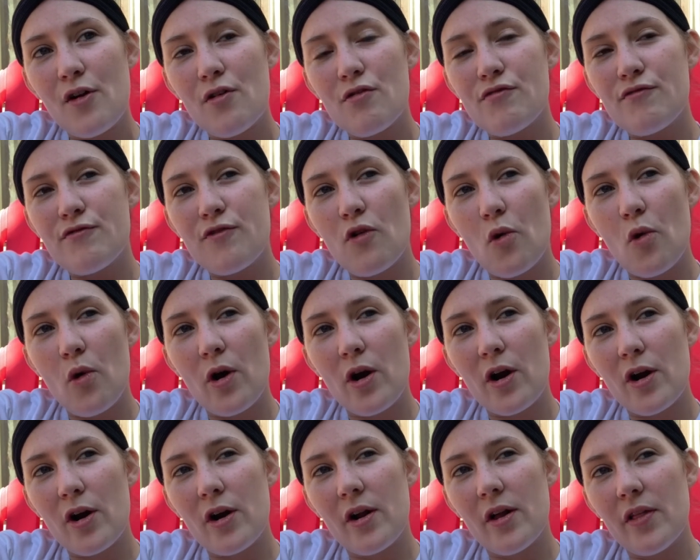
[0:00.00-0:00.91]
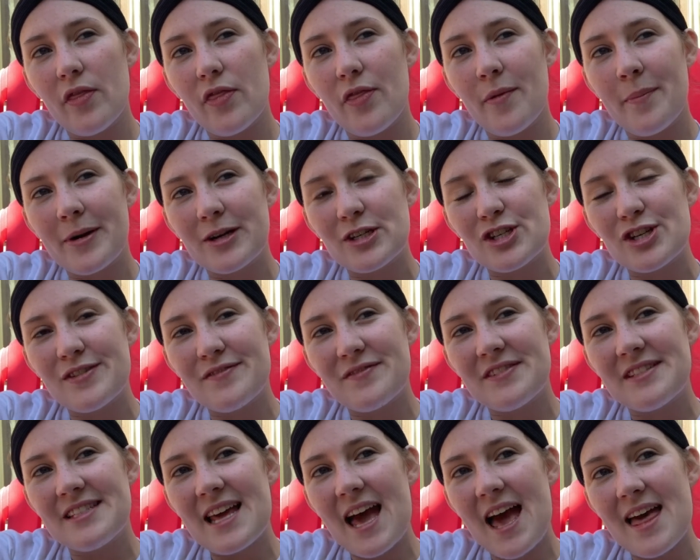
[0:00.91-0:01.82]
for The Merchant
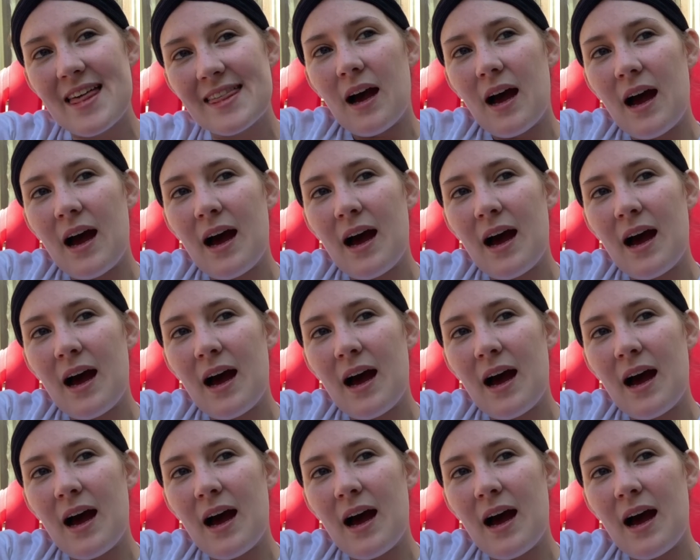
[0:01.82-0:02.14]
of Death.